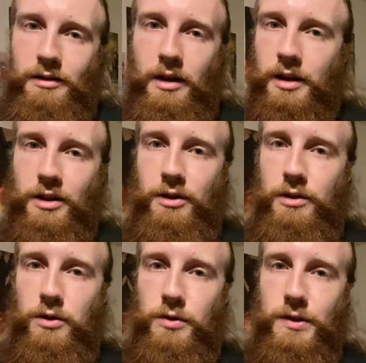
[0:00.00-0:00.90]
Like,
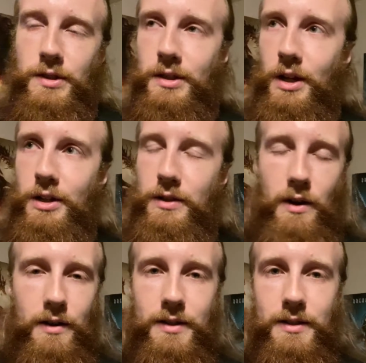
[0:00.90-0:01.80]
you're just
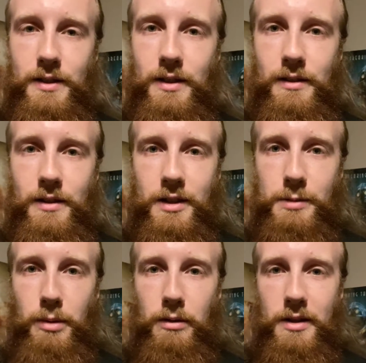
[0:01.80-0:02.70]
tossed into the
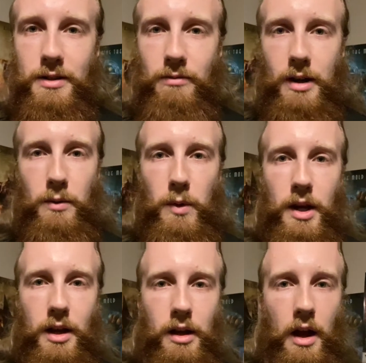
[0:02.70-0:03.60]
experience right away,